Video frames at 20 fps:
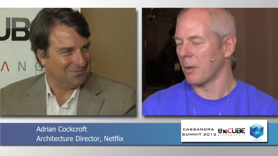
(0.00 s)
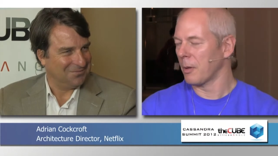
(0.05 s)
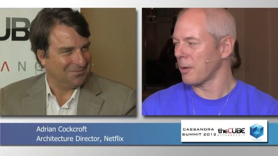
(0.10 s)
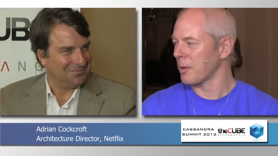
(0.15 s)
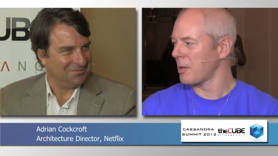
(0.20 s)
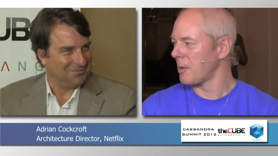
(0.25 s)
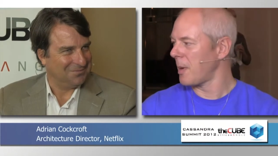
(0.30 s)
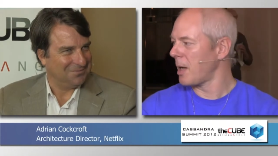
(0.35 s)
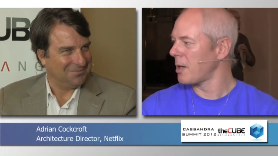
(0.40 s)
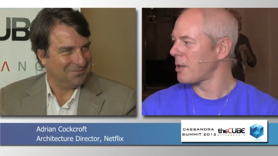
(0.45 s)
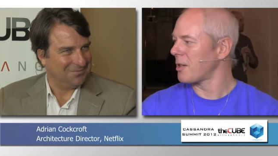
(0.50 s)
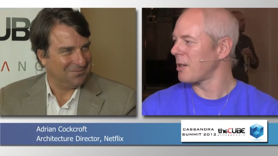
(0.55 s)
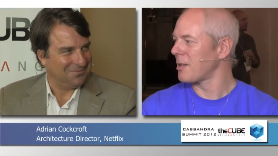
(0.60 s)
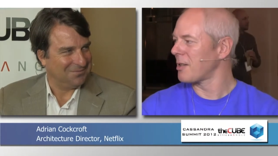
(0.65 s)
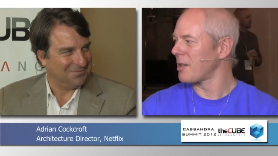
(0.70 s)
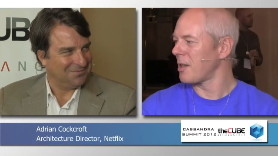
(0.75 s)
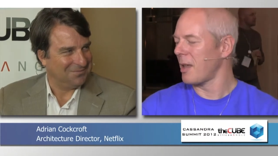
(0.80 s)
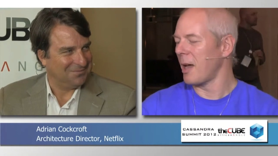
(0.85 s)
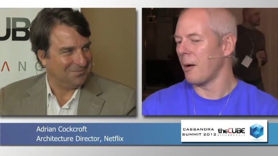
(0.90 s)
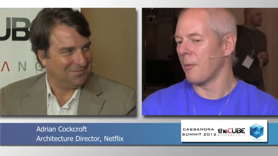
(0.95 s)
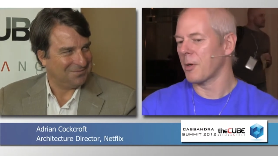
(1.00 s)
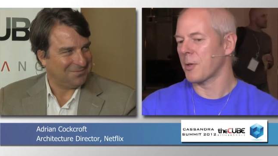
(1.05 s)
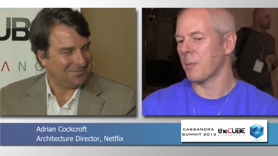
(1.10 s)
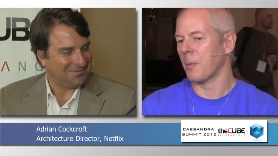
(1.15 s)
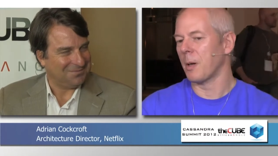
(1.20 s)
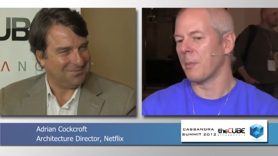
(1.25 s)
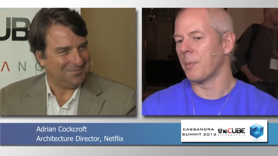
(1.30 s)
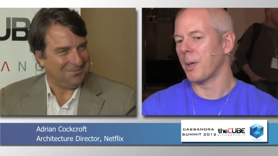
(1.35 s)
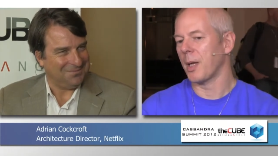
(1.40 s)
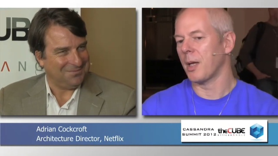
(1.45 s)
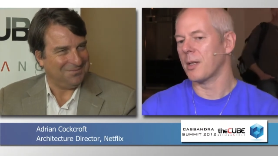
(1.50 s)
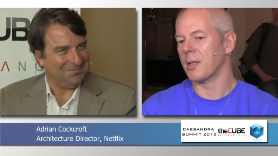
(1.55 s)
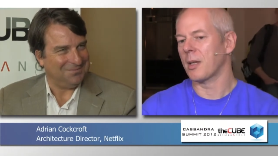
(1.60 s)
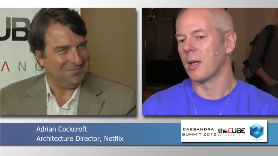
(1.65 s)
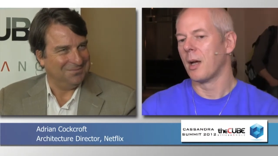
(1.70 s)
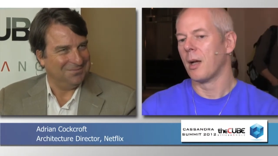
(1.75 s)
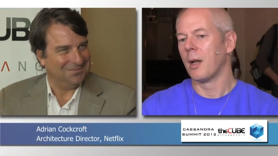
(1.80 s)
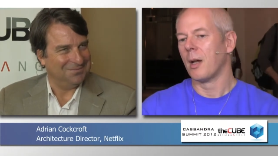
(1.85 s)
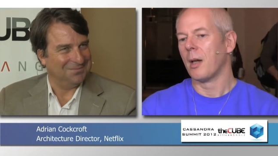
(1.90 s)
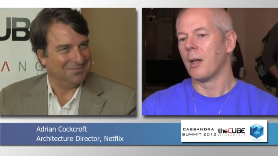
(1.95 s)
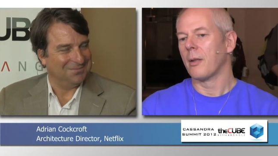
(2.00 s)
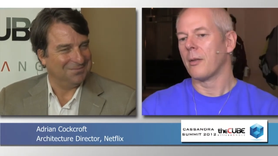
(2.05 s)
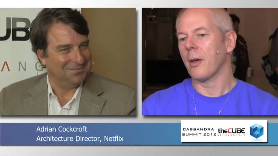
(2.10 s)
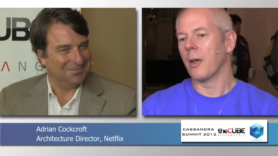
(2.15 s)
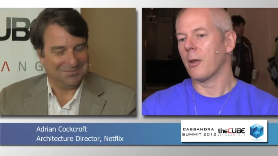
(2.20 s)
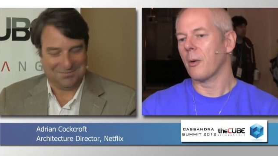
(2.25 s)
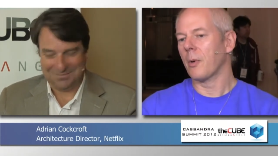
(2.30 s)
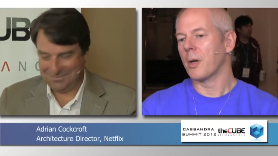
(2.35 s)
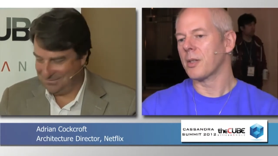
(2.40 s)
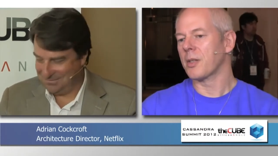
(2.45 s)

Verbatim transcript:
Speaker 1: all automation. So that was one piece. The other